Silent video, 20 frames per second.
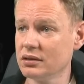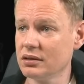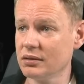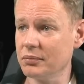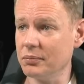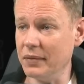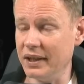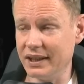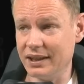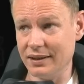
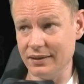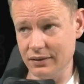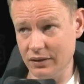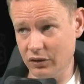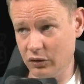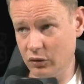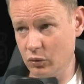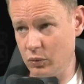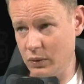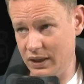Making this
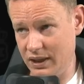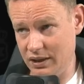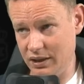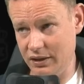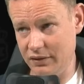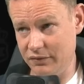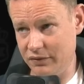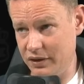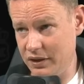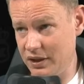queen
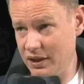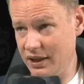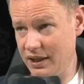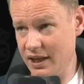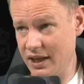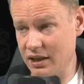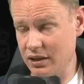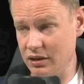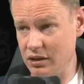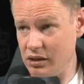leave the
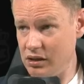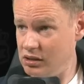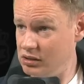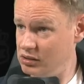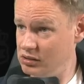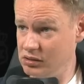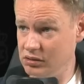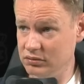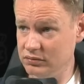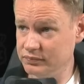diagonal.
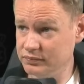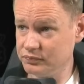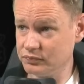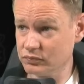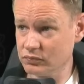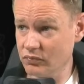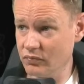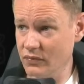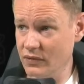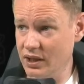
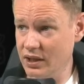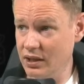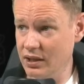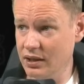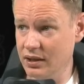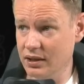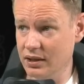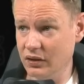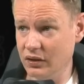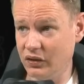
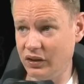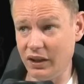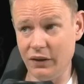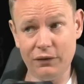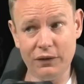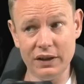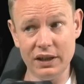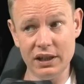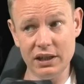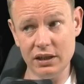C'est
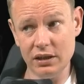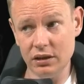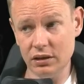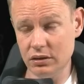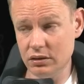fini.